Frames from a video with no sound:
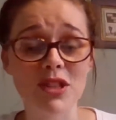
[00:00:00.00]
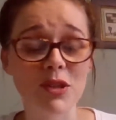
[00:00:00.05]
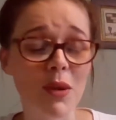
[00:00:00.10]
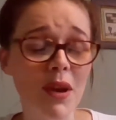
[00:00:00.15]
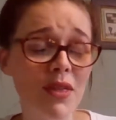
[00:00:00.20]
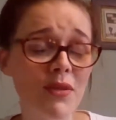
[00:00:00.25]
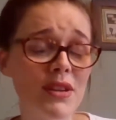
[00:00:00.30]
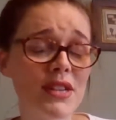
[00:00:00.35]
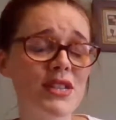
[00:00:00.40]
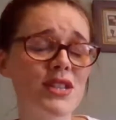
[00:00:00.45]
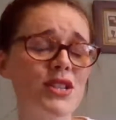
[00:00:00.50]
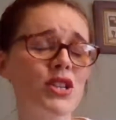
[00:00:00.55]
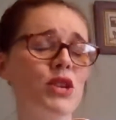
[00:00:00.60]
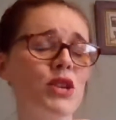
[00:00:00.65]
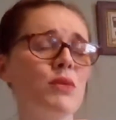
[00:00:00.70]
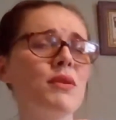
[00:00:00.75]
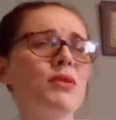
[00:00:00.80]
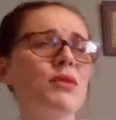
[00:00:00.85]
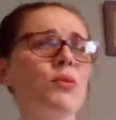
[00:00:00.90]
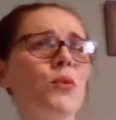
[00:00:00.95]
So whether it's to do
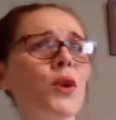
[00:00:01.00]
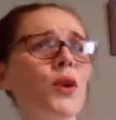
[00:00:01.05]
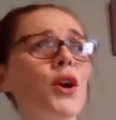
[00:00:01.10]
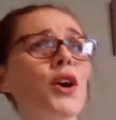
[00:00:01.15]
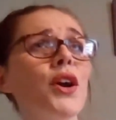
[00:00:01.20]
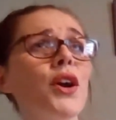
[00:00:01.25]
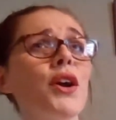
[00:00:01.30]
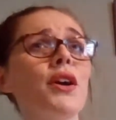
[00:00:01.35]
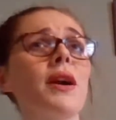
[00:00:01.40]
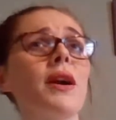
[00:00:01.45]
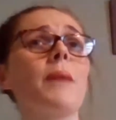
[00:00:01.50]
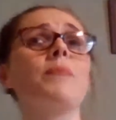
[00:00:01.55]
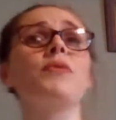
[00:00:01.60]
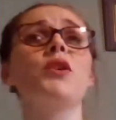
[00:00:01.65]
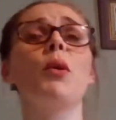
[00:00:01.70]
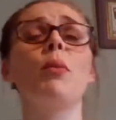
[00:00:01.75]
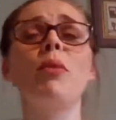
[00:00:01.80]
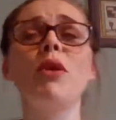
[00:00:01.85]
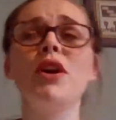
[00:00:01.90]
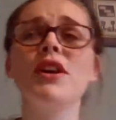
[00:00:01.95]
with work,
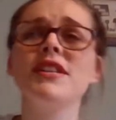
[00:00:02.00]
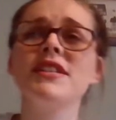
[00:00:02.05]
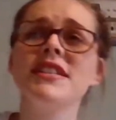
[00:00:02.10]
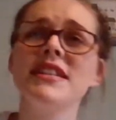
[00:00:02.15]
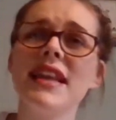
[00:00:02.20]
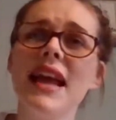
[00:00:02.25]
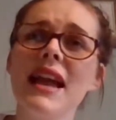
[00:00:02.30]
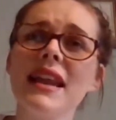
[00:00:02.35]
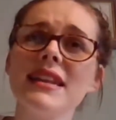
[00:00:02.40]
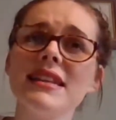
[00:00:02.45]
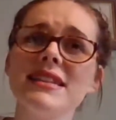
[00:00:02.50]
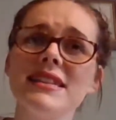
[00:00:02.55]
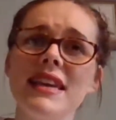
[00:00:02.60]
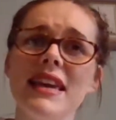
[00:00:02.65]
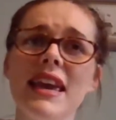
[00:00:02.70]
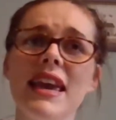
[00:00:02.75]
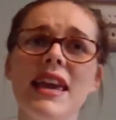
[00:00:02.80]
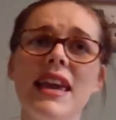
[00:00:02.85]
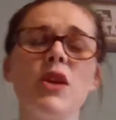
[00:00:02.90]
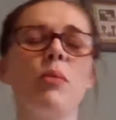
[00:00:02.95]
your
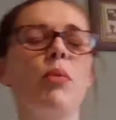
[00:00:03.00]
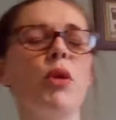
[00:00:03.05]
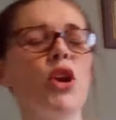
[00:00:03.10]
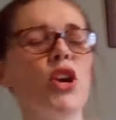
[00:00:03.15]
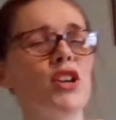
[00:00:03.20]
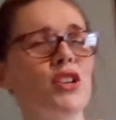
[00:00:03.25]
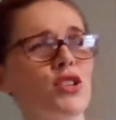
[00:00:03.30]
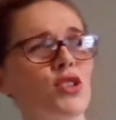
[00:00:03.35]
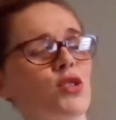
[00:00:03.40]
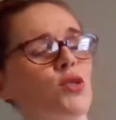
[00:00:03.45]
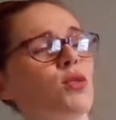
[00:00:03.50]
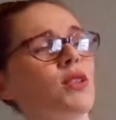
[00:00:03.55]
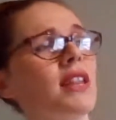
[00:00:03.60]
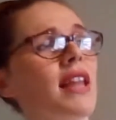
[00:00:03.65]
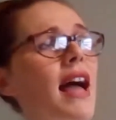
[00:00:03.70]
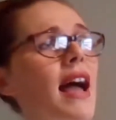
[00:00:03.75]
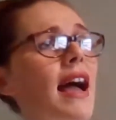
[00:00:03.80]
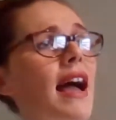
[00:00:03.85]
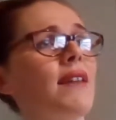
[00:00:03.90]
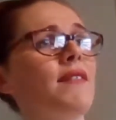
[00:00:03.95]
personality, your personal
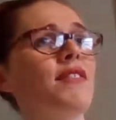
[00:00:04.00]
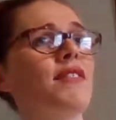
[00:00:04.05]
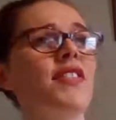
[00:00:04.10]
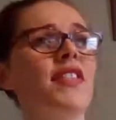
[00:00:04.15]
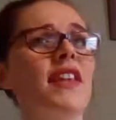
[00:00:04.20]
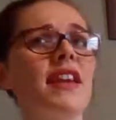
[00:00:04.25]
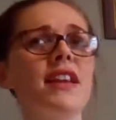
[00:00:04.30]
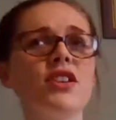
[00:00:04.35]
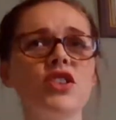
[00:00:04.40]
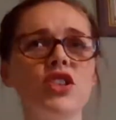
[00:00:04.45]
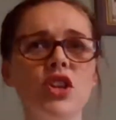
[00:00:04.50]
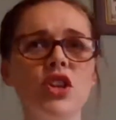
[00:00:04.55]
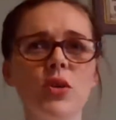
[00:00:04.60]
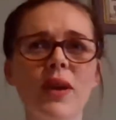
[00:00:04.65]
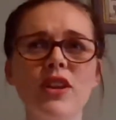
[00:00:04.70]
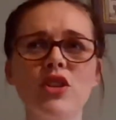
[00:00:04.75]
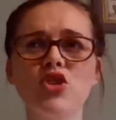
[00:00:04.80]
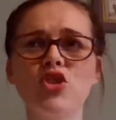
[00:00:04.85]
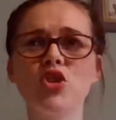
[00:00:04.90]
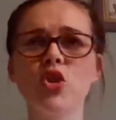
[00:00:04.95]
life, things you
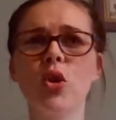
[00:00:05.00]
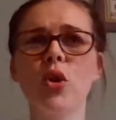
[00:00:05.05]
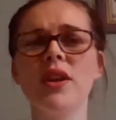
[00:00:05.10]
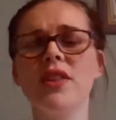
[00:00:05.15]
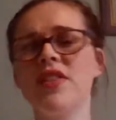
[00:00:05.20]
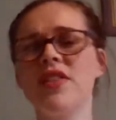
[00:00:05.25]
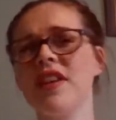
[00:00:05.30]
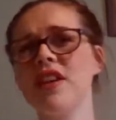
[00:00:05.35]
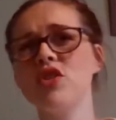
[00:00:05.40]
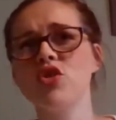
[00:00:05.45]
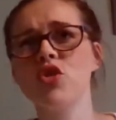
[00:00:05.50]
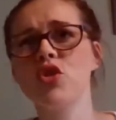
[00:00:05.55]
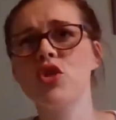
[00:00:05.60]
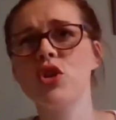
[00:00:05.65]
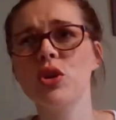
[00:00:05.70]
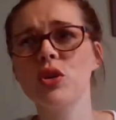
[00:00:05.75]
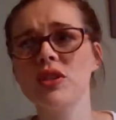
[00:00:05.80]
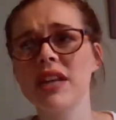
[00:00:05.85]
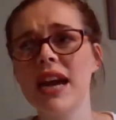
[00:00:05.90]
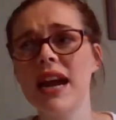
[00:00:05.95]
enjoy, things you're
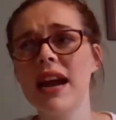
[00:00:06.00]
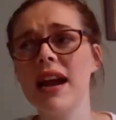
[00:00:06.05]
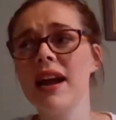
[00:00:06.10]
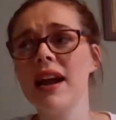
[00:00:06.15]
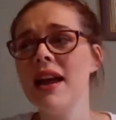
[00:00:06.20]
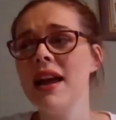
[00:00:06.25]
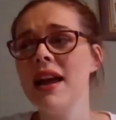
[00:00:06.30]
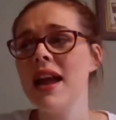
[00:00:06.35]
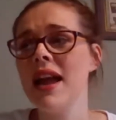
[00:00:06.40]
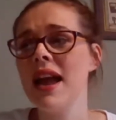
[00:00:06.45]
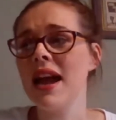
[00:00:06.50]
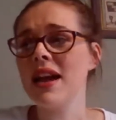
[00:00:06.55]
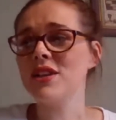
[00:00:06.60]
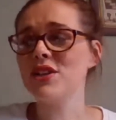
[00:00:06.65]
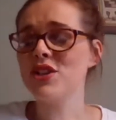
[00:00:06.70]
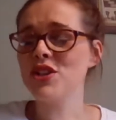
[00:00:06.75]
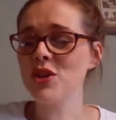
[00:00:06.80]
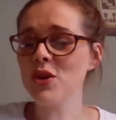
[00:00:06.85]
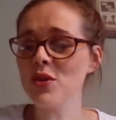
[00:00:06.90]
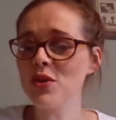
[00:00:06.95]
good at,
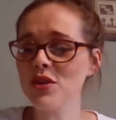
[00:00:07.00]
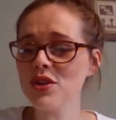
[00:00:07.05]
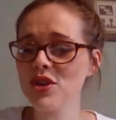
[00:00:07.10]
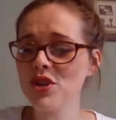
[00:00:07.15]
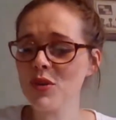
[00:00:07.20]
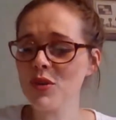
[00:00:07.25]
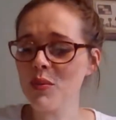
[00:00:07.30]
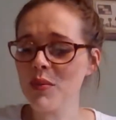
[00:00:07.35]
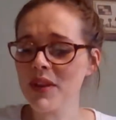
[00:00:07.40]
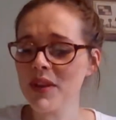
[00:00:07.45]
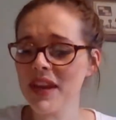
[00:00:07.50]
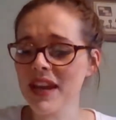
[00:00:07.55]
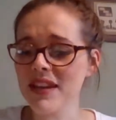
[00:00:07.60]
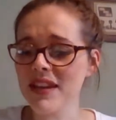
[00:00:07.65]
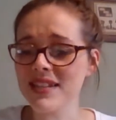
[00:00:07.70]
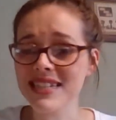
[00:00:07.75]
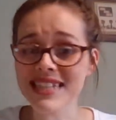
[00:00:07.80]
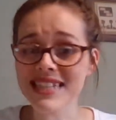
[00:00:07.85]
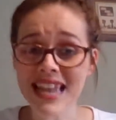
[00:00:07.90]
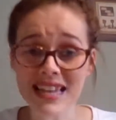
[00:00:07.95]
as soon as somebody
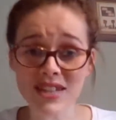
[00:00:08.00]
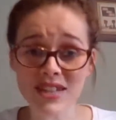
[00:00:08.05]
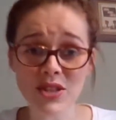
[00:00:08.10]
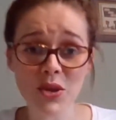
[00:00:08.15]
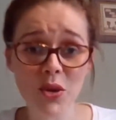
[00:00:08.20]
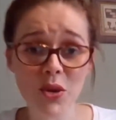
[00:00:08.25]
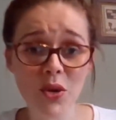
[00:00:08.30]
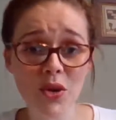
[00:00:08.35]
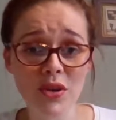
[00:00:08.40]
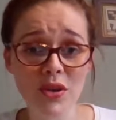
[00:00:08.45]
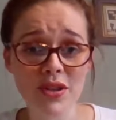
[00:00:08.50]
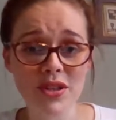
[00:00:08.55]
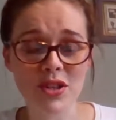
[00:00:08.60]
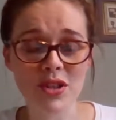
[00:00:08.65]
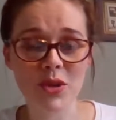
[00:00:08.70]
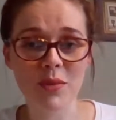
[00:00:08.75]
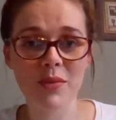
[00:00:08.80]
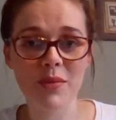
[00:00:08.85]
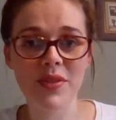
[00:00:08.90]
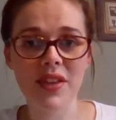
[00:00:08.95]
says you're good at
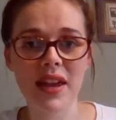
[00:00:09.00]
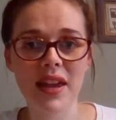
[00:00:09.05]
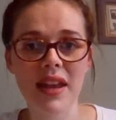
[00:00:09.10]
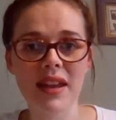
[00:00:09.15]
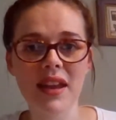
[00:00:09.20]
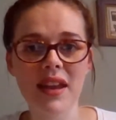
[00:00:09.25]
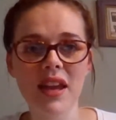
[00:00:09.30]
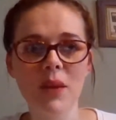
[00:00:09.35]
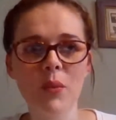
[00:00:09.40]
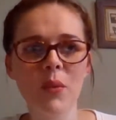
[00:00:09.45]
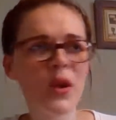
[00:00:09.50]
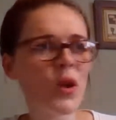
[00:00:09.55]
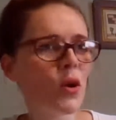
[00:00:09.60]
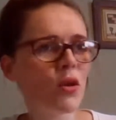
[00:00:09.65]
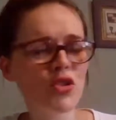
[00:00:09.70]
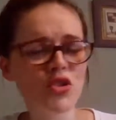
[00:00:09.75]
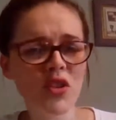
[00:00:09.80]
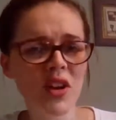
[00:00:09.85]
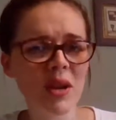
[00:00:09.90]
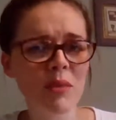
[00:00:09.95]
something, we
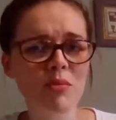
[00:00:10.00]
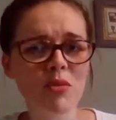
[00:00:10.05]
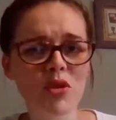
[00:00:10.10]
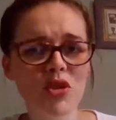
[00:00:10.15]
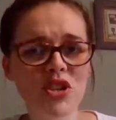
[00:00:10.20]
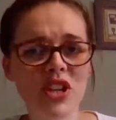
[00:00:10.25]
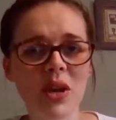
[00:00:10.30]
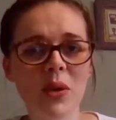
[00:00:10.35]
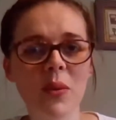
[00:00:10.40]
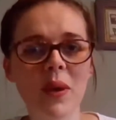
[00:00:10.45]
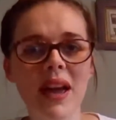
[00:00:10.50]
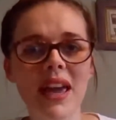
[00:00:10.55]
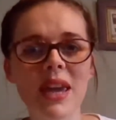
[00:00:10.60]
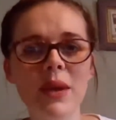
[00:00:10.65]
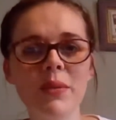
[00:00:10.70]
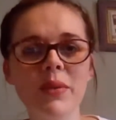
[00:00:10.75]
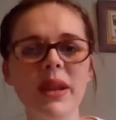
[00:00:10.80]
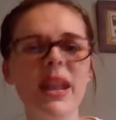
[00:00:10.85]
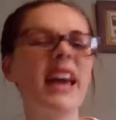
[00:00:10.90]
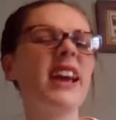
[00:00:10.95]
all try and brush it
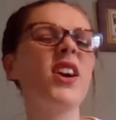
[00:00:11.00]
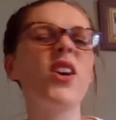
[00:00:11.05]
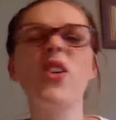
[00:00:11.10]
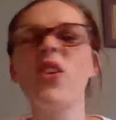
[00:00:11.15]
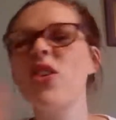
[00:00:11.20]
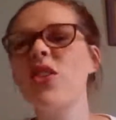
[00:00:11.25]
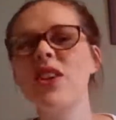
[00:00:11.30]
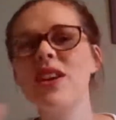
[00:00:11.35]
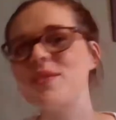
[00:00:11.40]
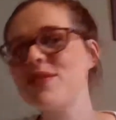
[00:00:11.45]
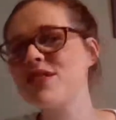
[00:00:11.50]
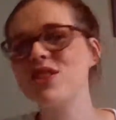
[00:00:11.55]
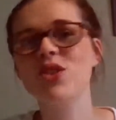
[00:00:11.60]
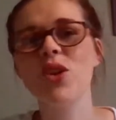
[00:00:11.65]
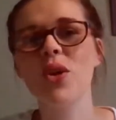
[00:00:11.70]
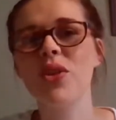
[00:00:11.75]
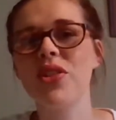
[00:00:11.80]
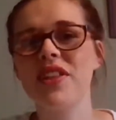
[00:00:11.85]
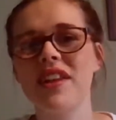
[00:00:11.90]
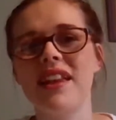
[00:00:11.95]
away. We're like, oh, it was
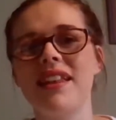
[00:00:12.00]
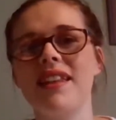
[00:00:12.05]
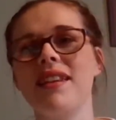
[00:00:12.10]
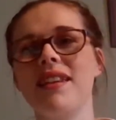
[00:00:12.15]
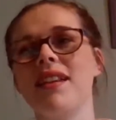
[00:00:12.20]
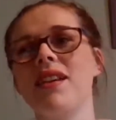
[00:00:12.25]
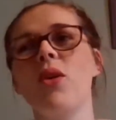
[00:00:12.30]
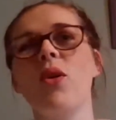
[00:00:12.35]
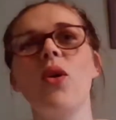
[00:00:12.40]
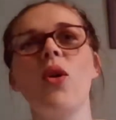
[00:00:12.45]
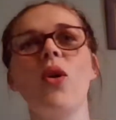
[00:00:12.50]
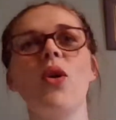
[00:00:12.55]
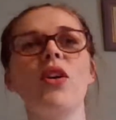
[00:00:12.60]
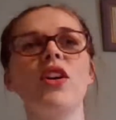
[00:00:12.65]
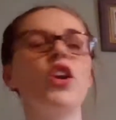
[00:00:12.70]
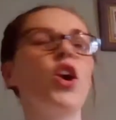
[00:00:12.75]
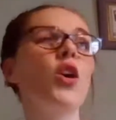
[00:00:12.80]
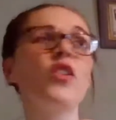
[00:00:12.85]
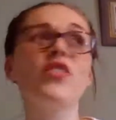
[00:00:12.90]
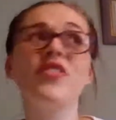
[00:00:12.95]
nothing, or
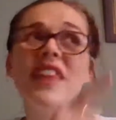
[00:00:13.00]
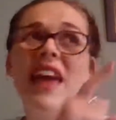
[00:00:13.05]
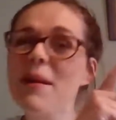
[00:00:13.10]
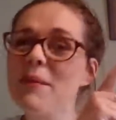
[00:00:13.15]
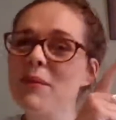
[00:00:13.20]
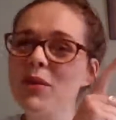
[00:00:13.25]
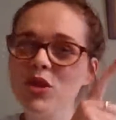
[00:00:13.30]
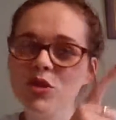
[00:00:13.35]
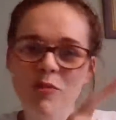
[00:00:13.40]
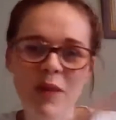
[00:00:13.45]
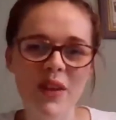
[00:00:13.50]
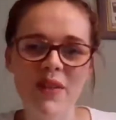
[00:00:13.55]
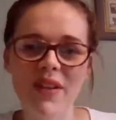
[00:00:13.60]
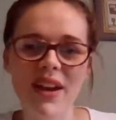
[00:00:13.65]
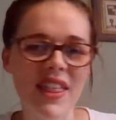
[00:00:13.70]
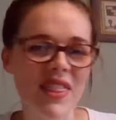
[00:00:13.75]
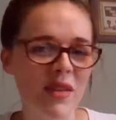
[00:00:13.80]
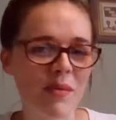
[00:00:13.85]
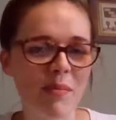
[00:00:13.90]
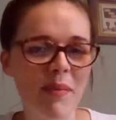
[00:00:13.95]
they're much better at
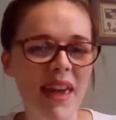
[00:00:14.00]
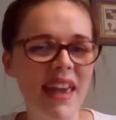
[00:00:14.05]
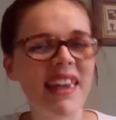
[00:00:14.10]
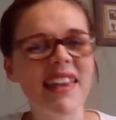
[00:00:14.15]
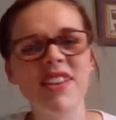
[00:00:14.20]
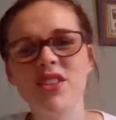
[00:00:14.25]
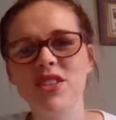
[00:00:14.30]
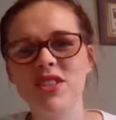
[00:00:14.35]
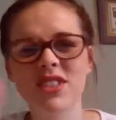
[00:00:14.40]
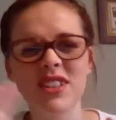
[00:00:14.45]
it than me.